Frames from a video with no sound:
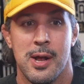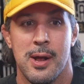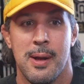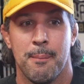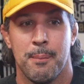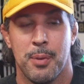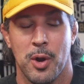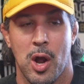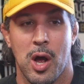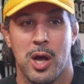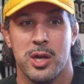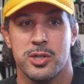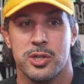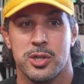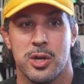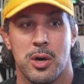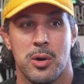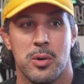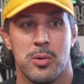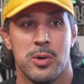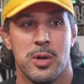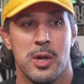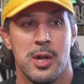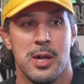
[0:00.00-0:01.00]
But
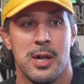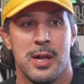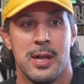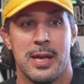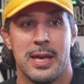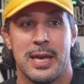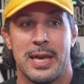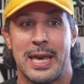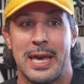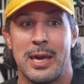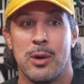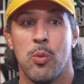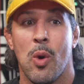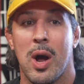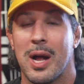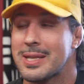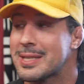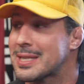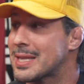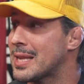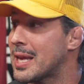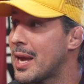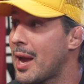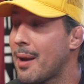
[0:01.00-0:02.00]
also, he
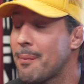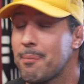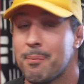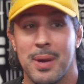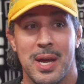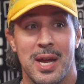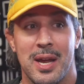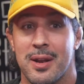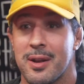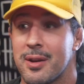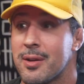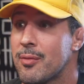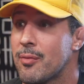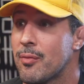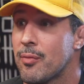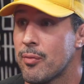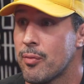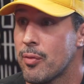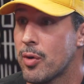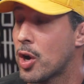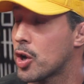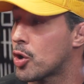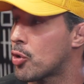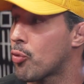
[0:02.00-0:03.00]
wants Leon being
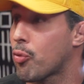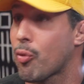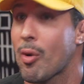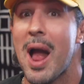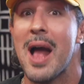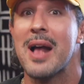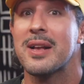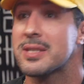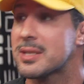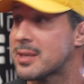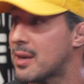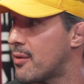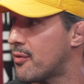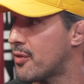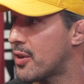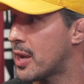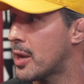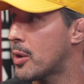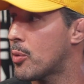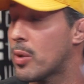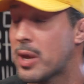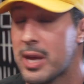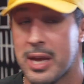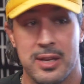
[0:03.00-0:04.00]
aggressive.
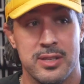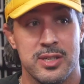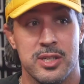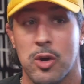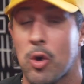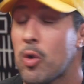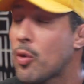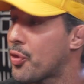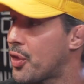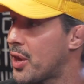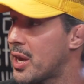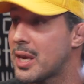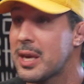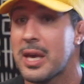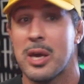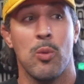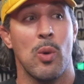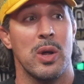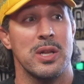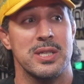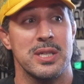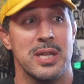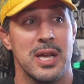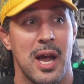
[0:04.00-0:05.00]
He his whole thing. He
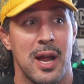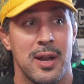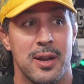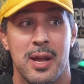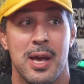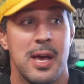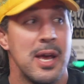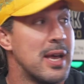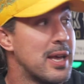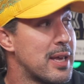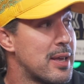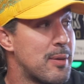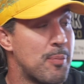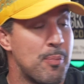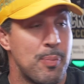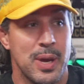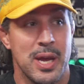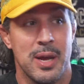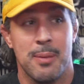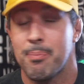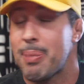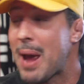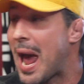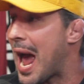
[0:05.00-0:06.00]
wants Leon
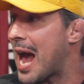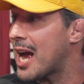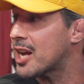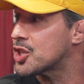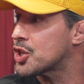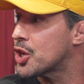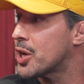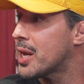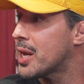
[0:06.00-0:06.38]
being that I